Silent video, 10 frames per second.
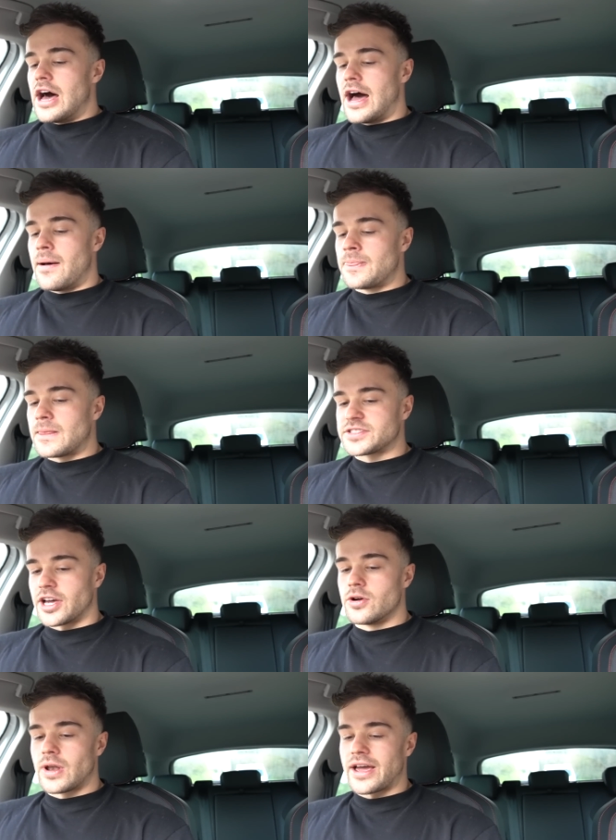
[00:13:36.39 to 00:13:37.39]
Um,
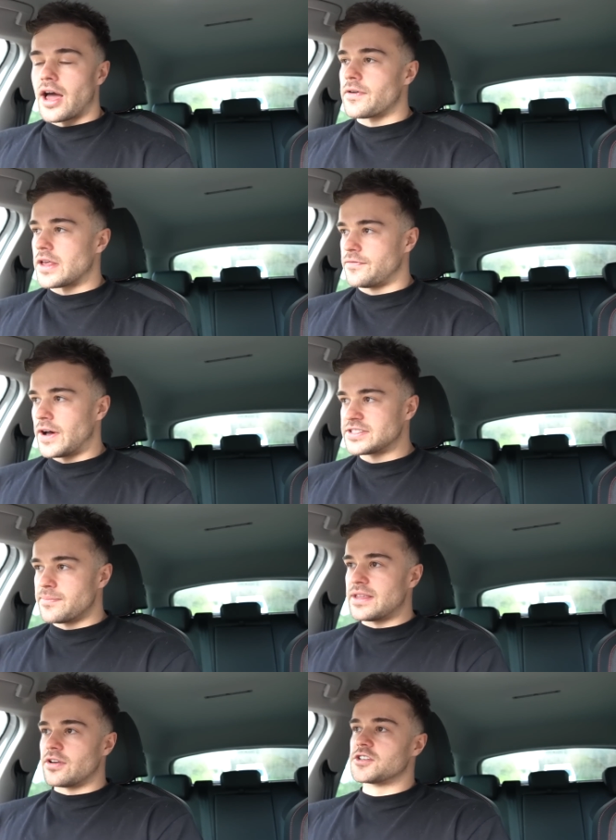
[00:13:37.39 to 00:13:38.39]
so like I was first
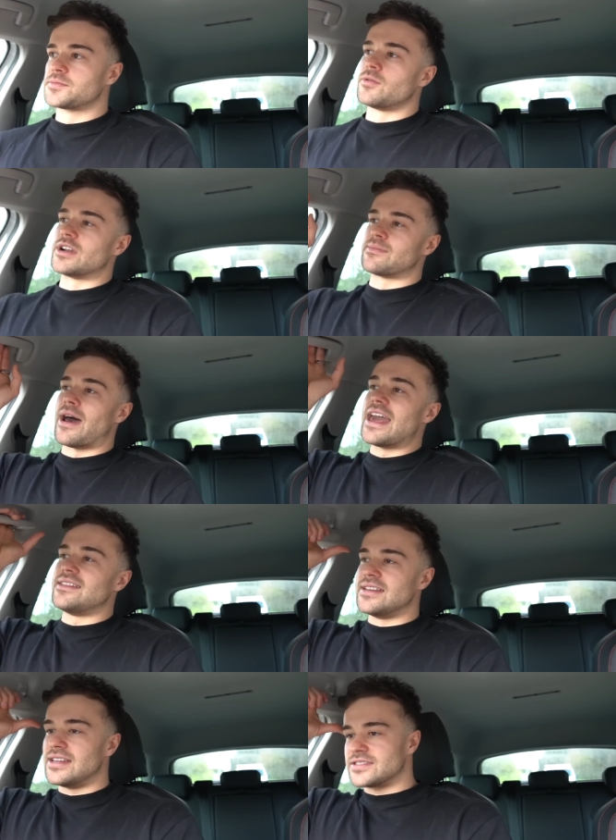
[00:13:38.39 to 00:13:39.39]
admitted to hospital when I was about
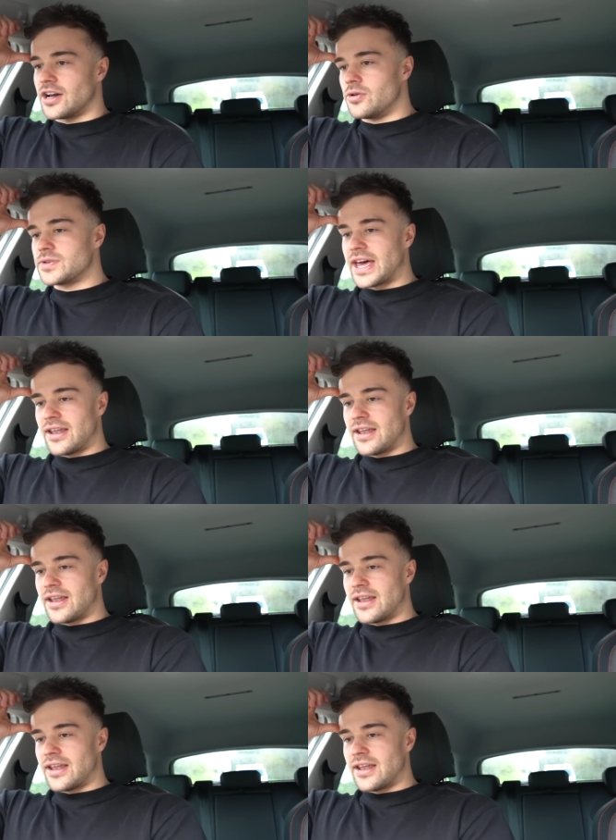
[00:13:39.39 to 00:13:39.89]
18 years old.